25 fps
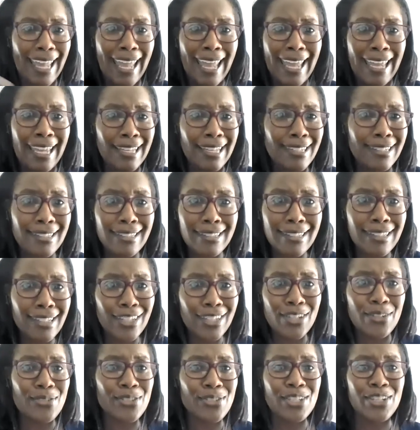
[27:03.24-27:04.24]
8
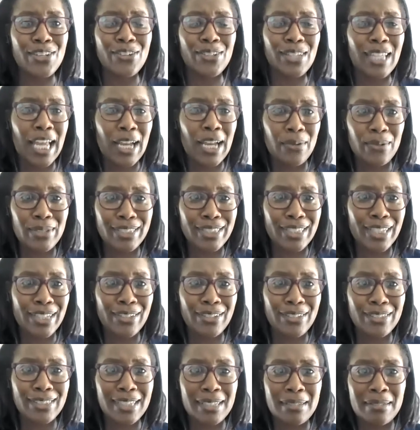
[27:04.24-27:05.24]
using your language
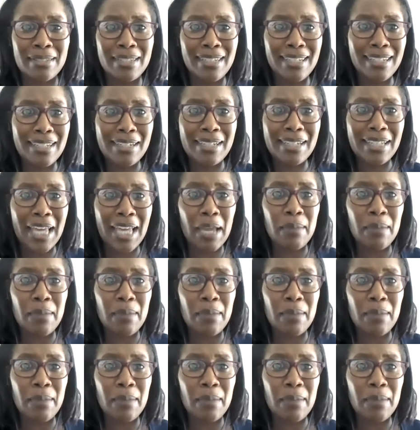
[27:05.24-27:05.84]
skills and came